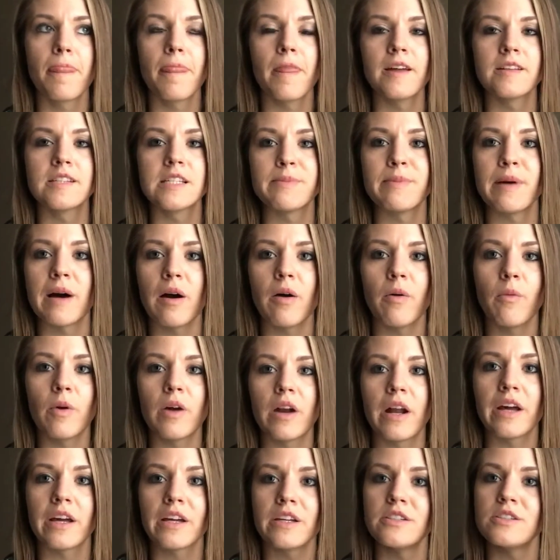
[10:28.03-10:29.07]
It's about what
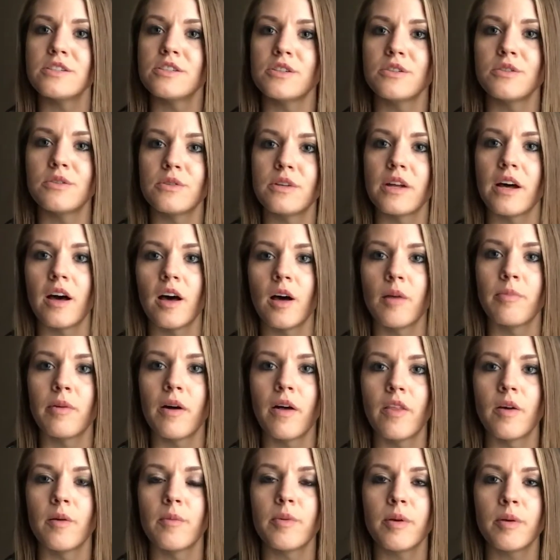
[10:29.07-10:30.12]
I can do to help
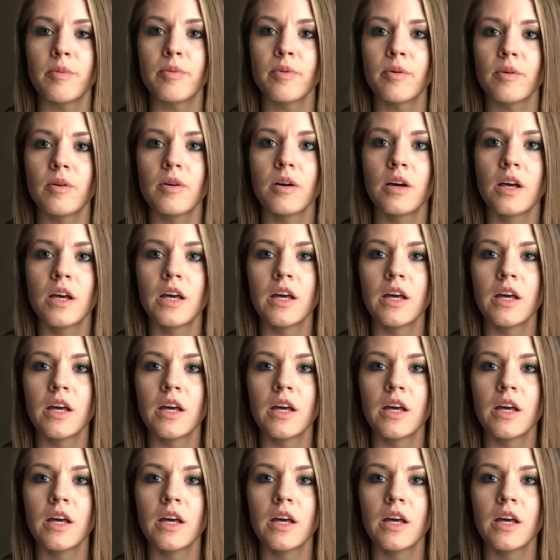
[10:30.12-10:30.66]
other people.